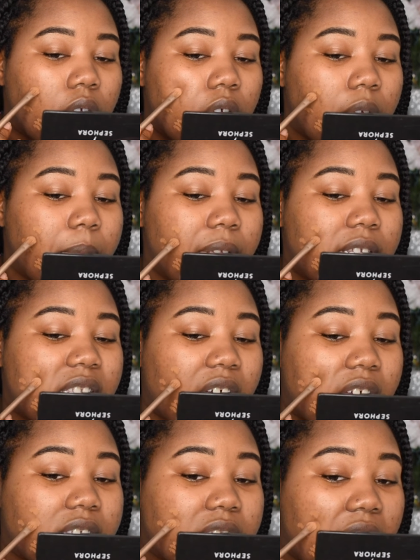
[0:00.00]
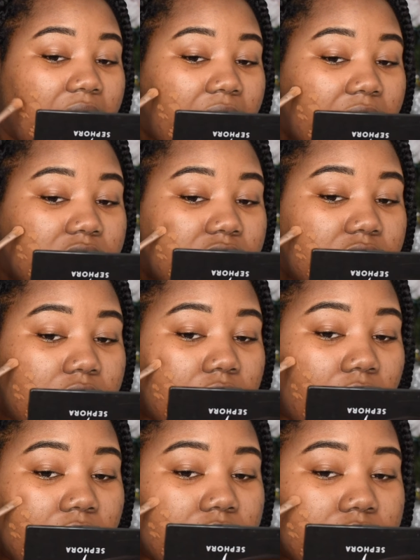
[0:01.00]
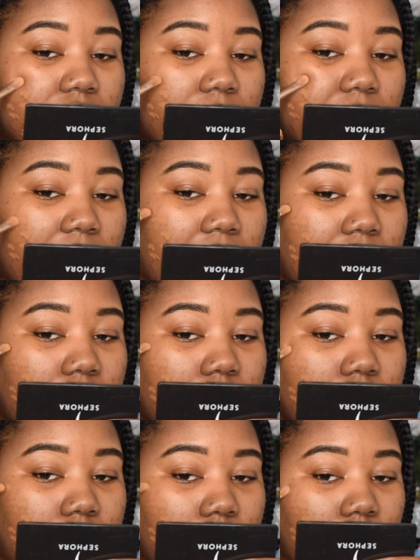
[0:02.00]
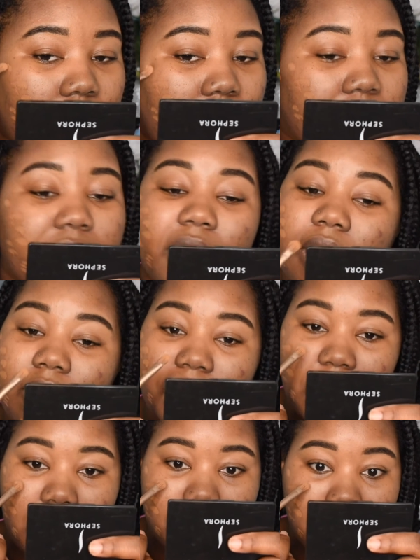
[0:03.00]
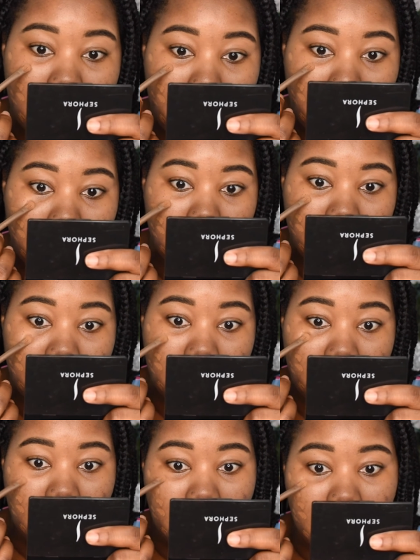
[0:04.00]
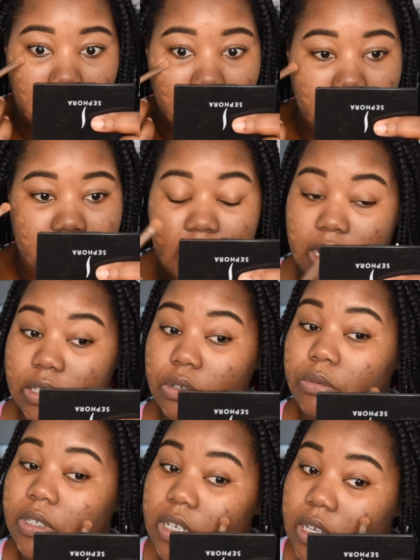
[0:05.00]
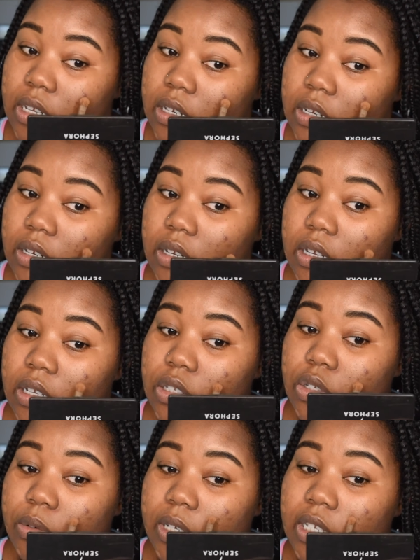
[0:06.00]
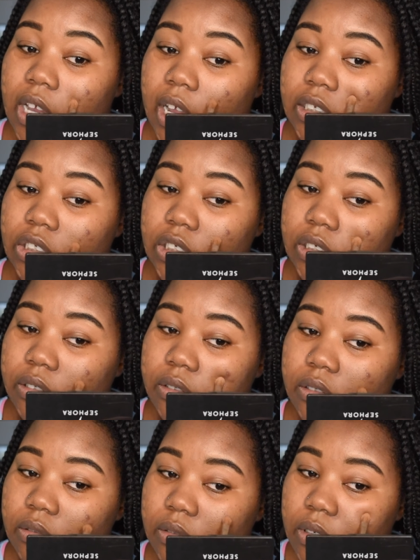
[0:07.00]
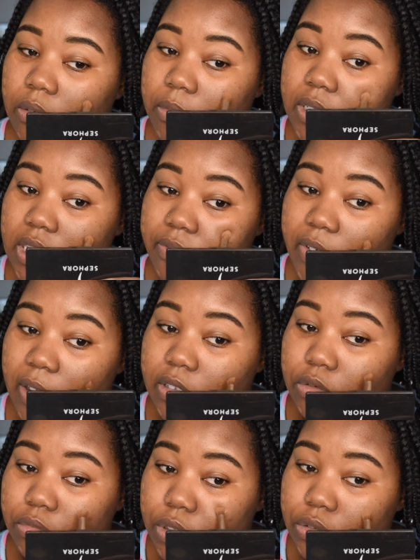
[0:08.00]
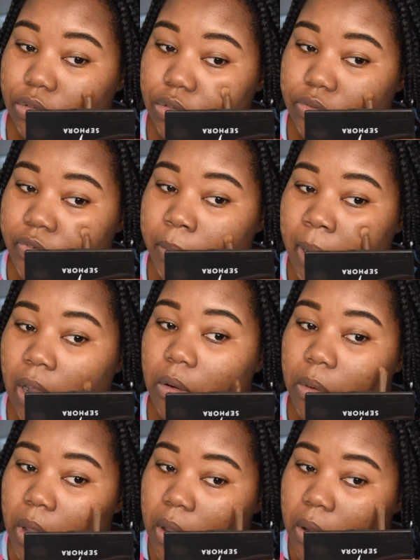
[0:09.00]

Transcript: Him and Sasuke actually got into a fight after he found out what Danzo did to Itachi, once he found the real truth about